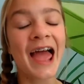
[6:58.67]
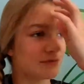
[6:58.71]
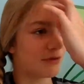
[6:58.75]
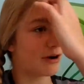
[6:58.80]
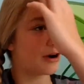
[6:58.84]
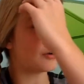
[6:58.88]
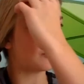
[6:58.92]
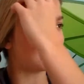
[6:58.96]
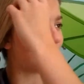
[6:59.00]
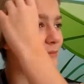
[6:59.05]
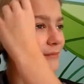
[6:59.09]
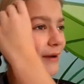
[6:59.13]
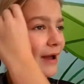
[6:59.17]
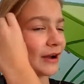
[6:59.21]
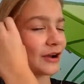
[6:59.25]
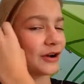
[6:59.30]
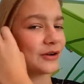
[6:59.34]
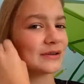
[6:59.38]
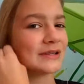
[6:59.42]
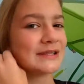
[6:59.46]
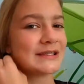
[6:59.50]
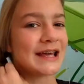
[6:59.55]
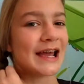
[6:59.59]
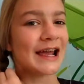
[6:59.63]
Tomorrow we
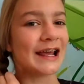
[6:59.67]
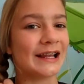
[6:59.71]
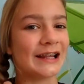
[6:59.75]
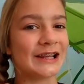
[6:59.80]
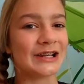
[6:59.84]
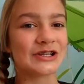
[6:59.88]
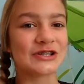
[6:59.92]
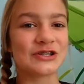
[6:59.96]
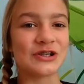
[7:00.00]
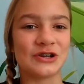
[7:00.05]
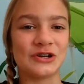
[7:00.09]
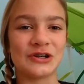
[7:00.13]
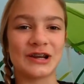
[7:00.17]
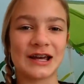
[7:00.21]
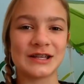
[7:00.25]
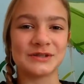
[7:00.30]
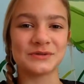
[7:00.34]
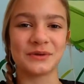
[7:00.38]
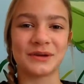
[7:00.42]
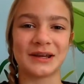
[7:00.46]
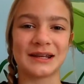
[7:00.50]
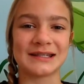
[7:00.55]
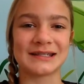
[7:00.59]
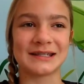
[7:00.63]
might go sailing so you
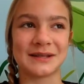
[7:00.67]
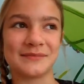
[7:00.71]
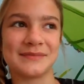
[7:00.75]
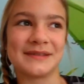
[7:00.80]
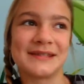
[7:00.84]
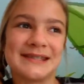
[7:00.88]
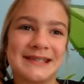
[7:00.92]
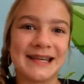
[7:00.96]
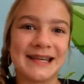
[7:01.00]
guys will get some